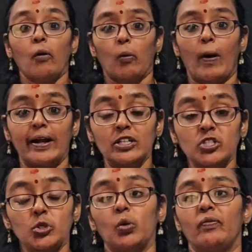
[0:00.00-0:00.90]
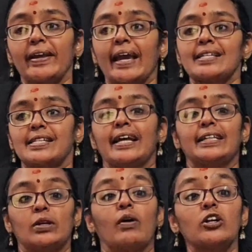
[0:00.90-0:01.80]
1 joule, we can say
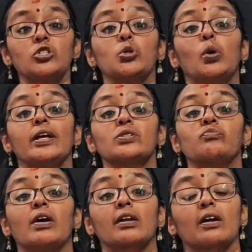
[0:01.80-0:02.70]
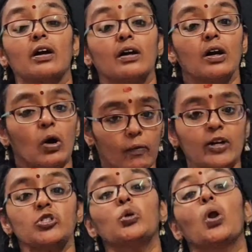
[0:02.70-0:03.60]
that 1 joule is work.
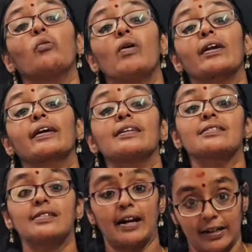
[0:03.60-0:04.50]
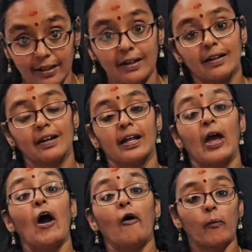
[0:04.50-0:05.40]
1 joule of work is done
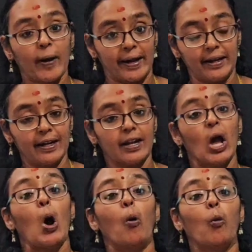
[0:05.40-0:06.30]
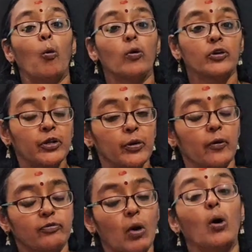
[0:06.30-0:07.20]
when
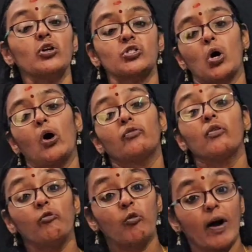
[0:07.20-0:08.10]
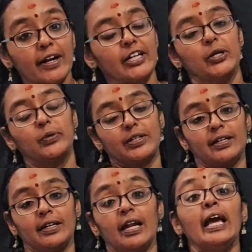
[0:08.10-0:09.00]
force of 1
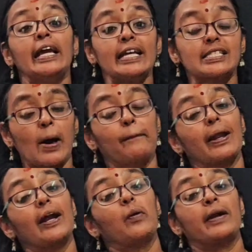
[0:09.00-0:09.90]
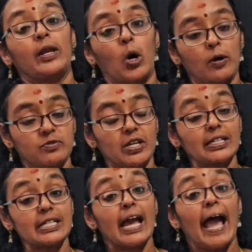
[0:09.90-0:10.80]
Newton is applied on an
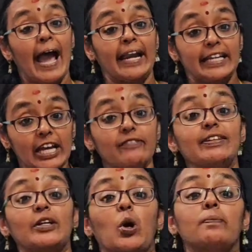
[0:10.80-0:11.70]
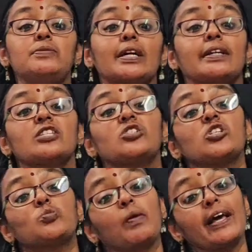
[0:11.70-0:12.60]
object, and if that object is
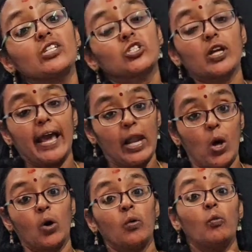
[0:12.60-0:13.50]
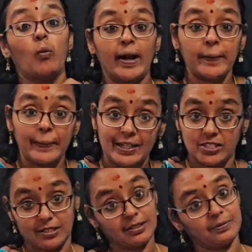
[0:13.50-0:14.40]
displaced along 1
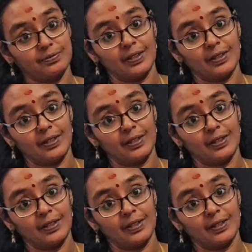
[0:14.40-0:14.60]
meter